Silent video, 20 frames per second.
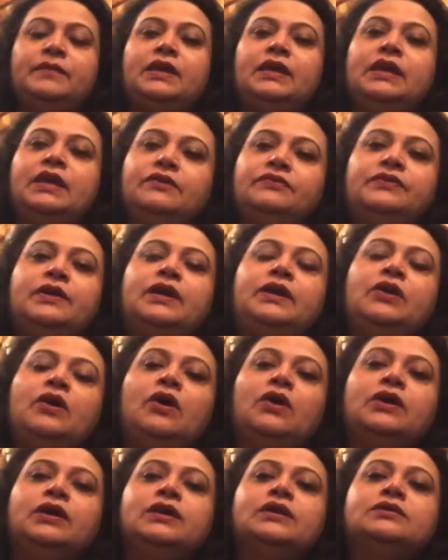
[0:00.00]
If a
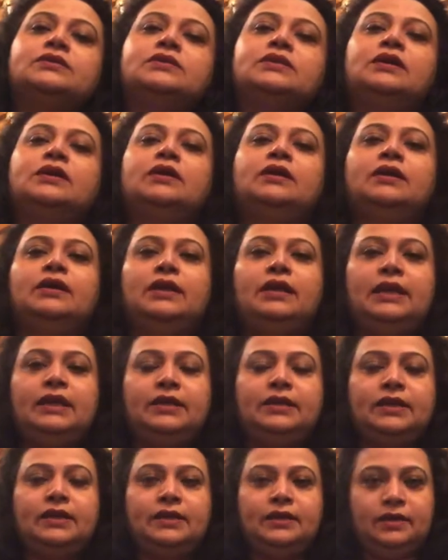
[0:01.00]
dog is
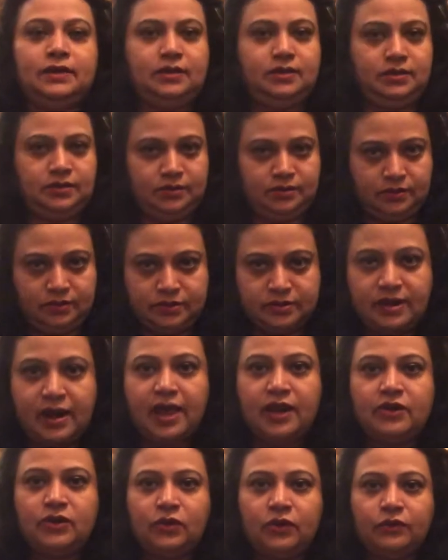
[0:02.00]
eating
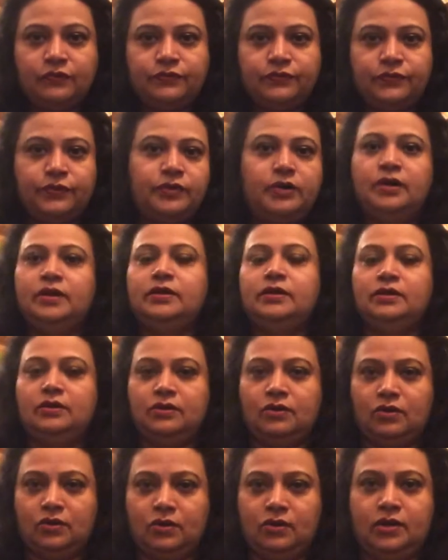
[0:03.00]
dry dog food
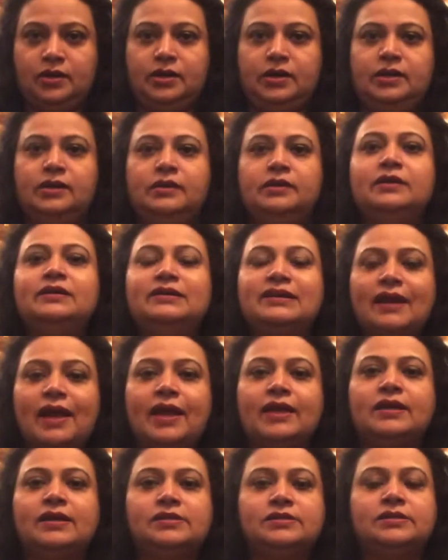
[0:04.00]
or
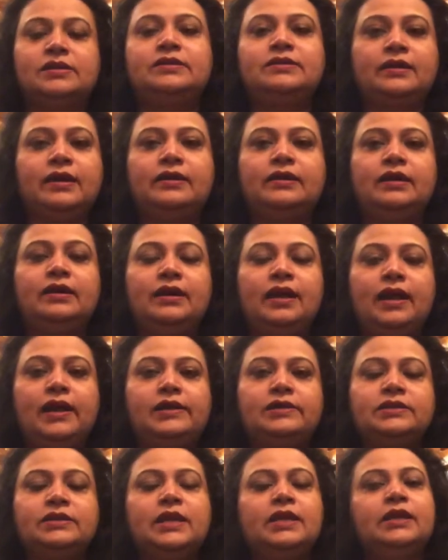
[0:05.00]
dry concentrated
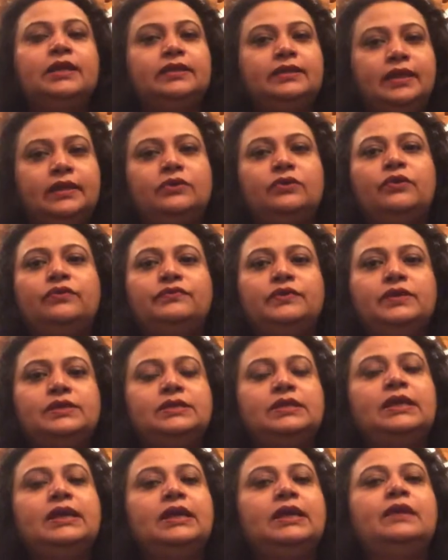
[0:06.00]
diets, then
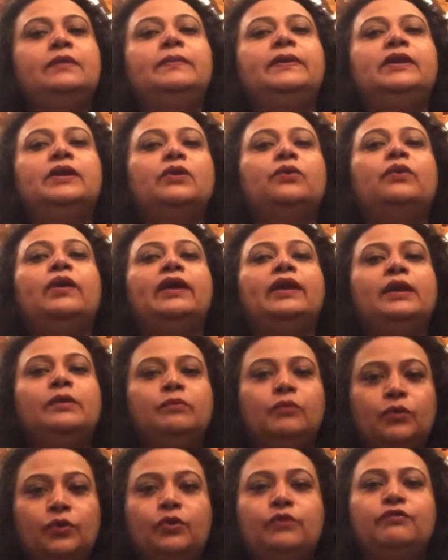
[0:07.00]
obviously he'll be requiring
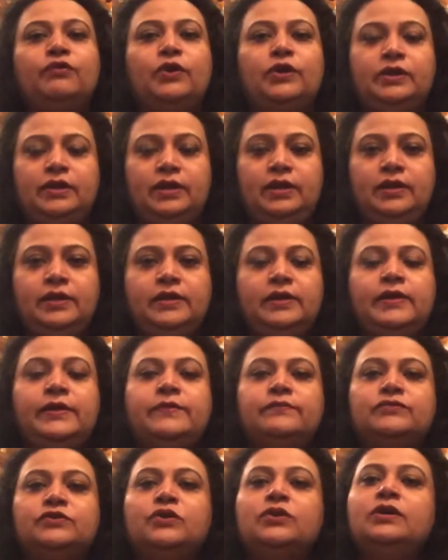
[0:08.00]
more water.
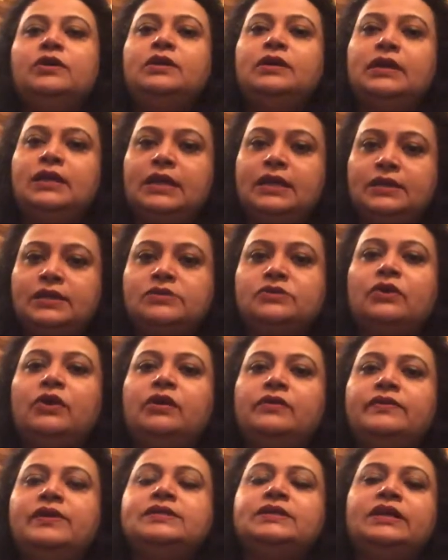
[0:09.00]
So it is
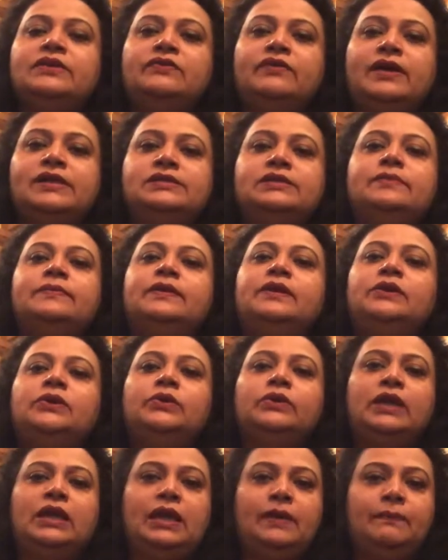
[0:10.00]
always advisable to
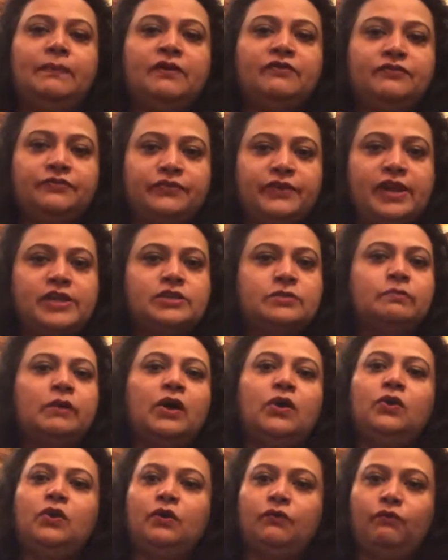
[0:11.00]
keep a fresh
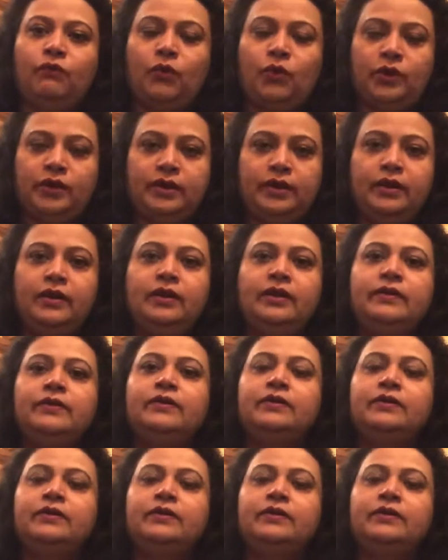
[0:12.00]
bowl of water